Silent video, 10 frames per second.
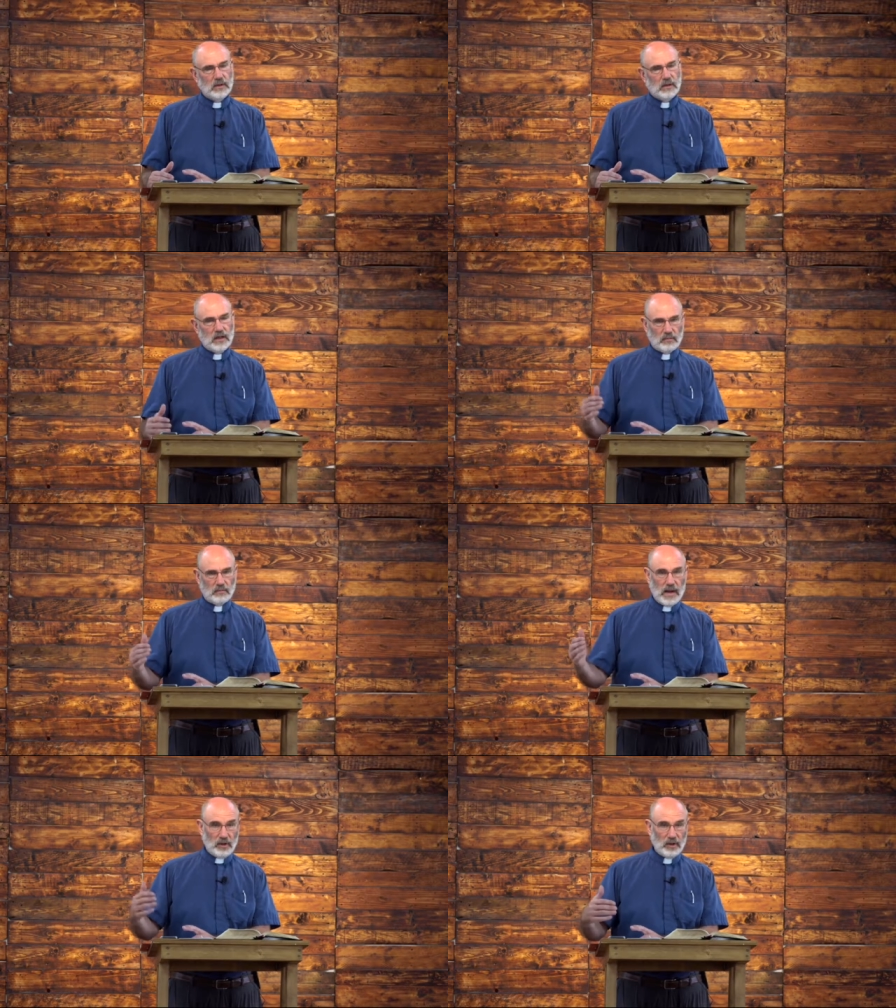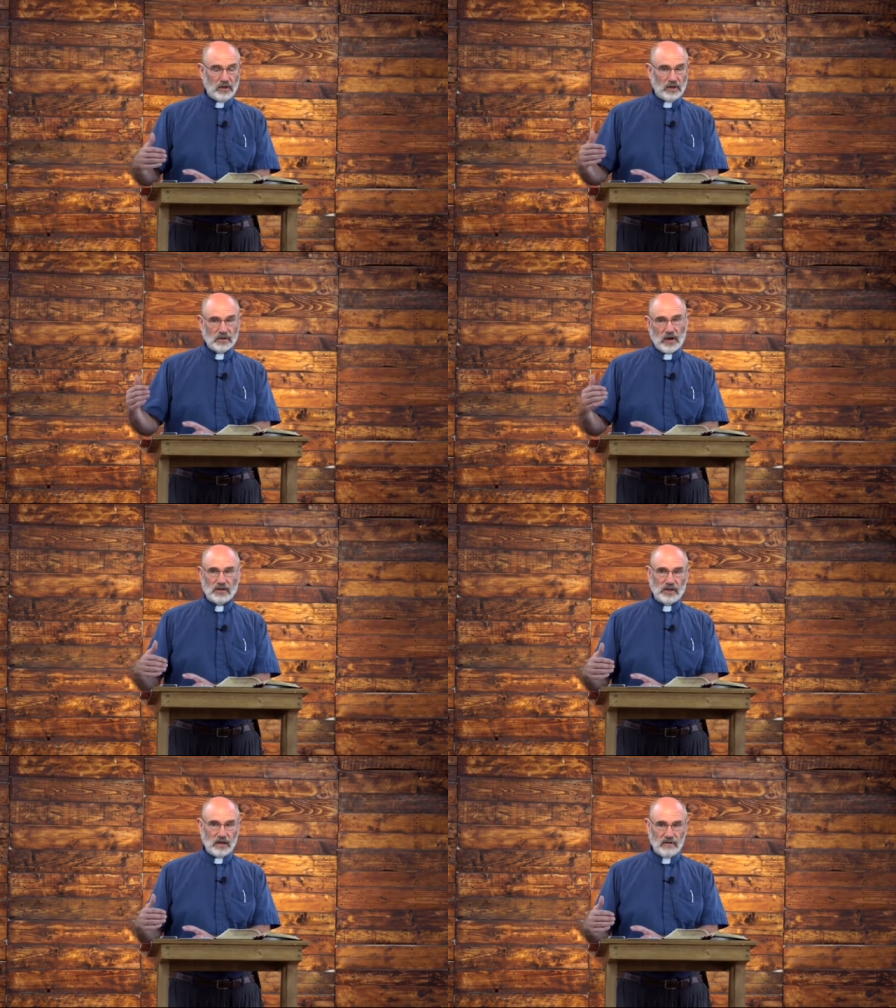The Babylonians are
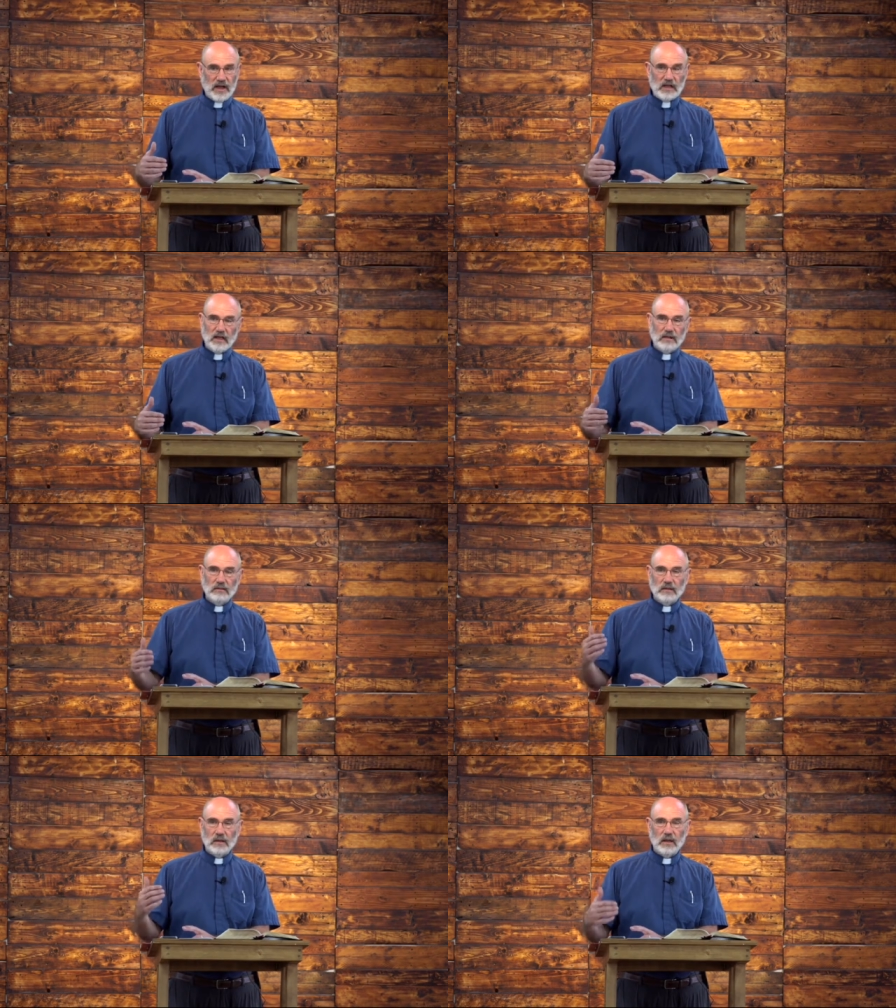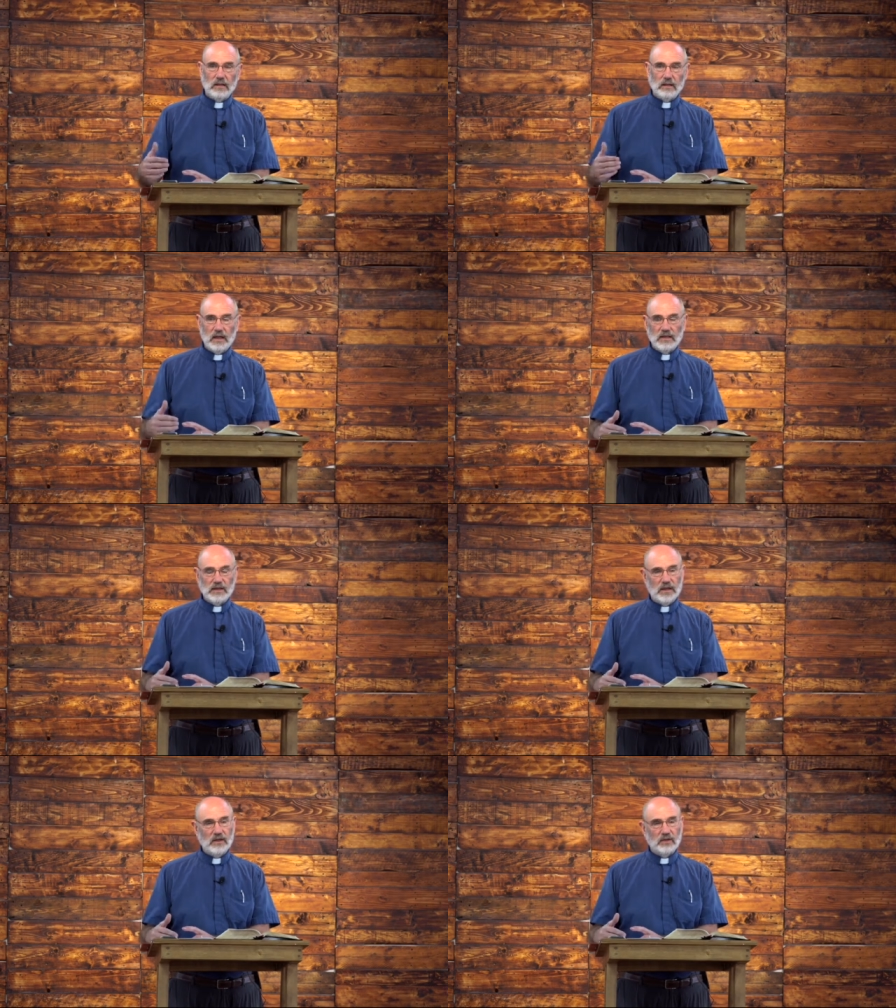actually invading.
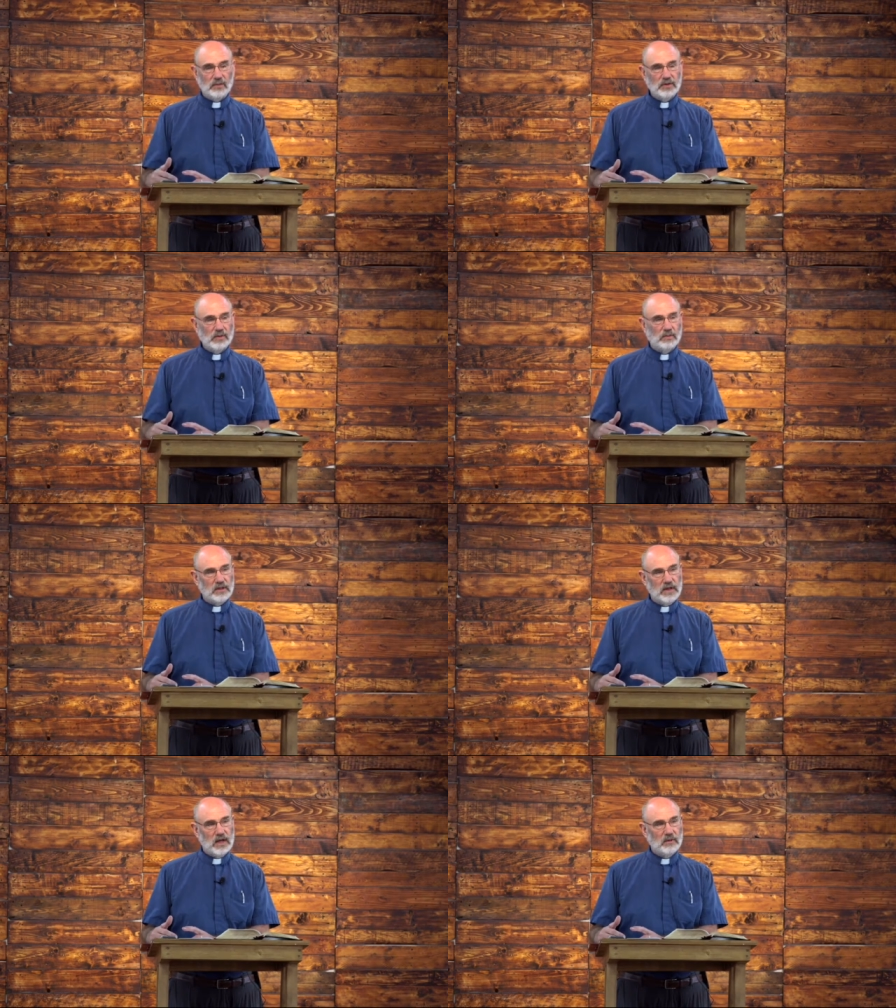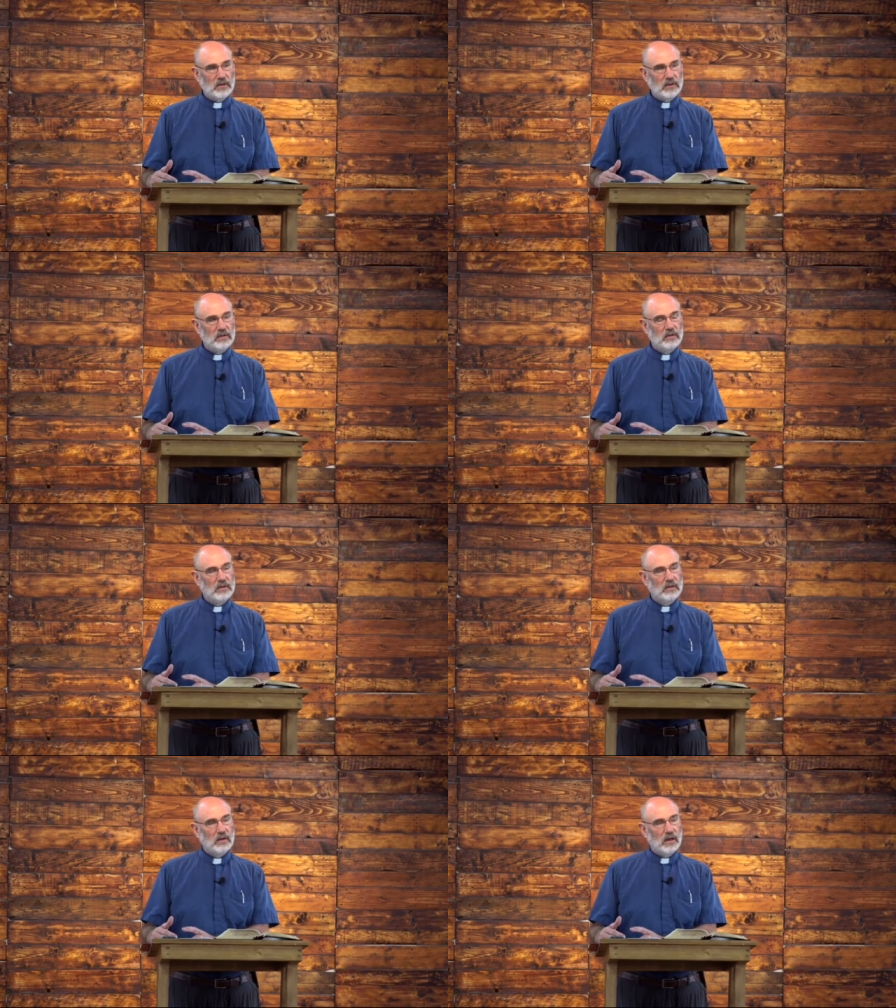He's in Jerusalem at the time
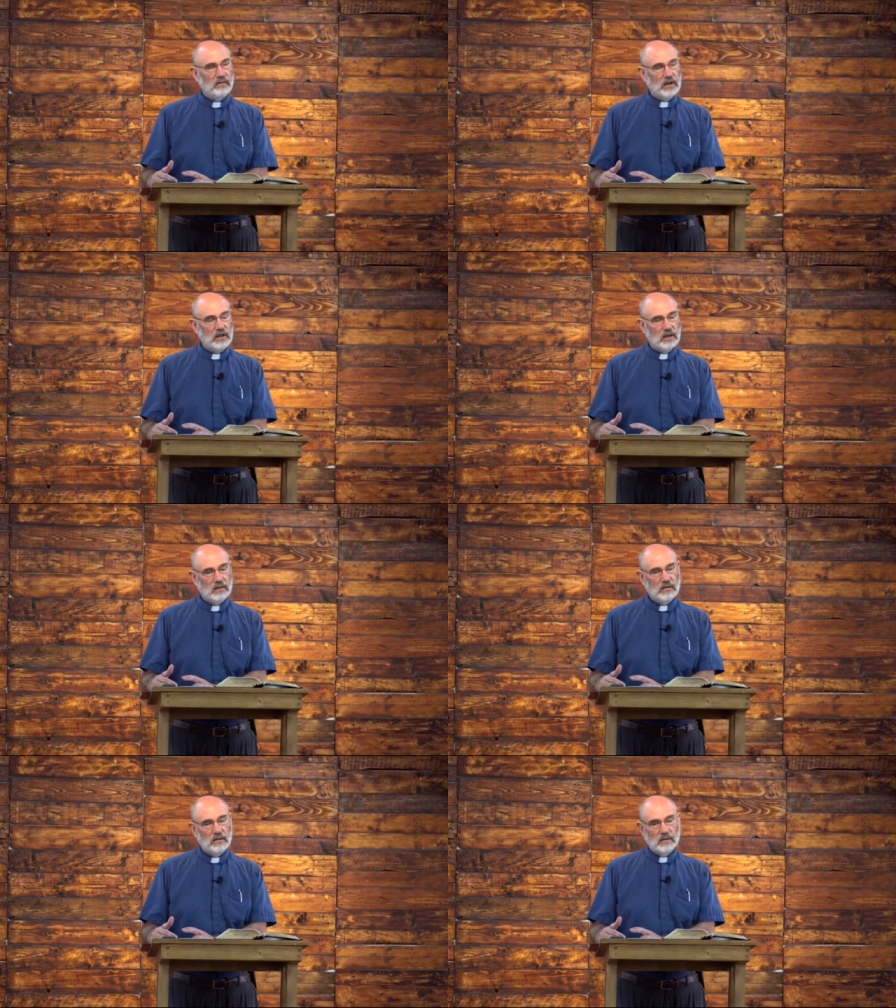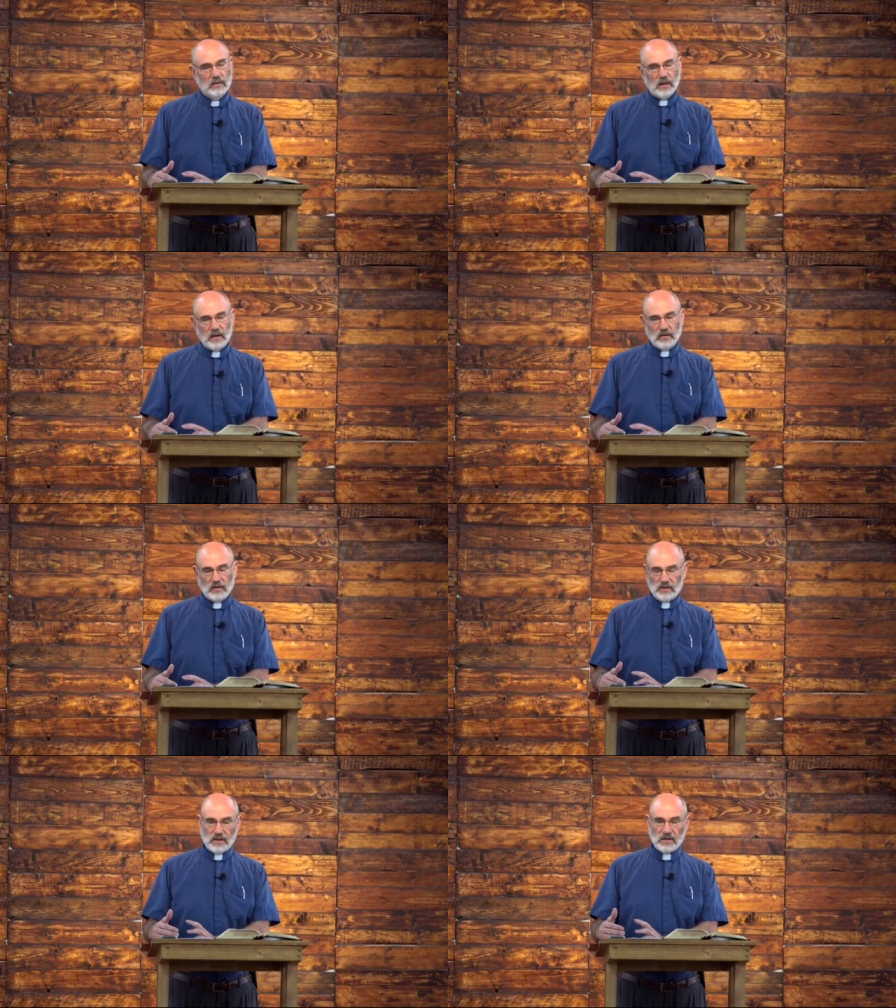of
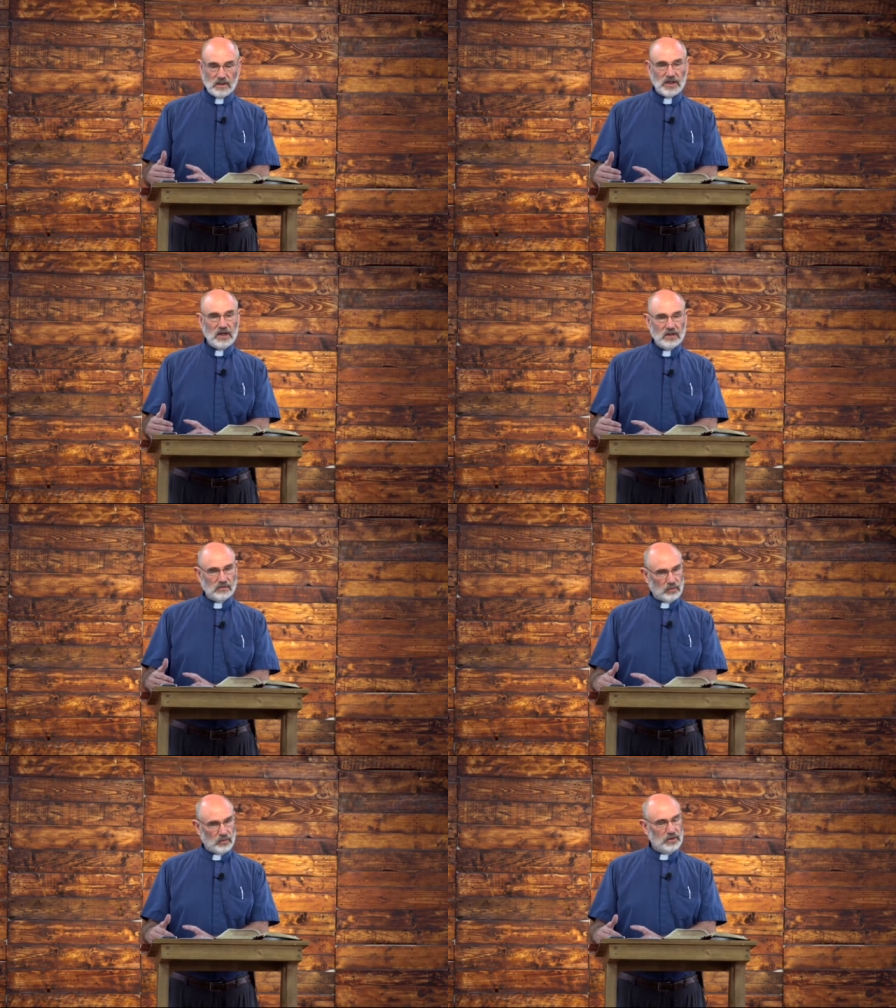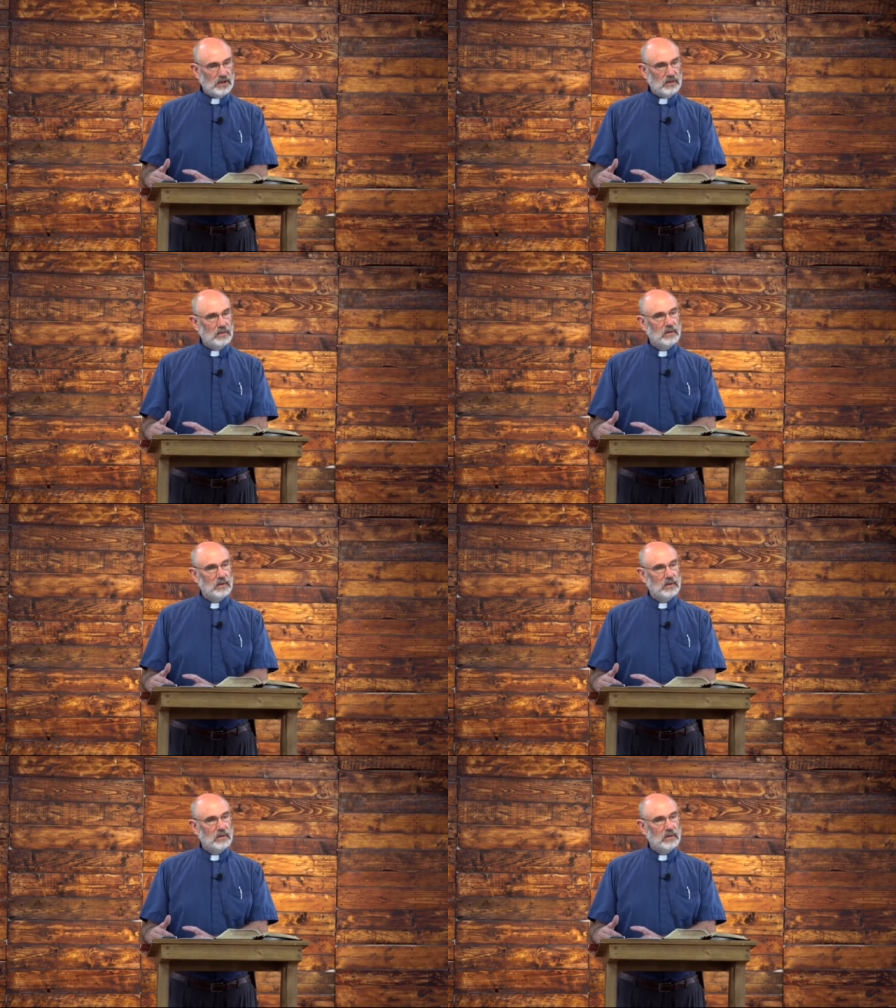the siege of Jerusalem.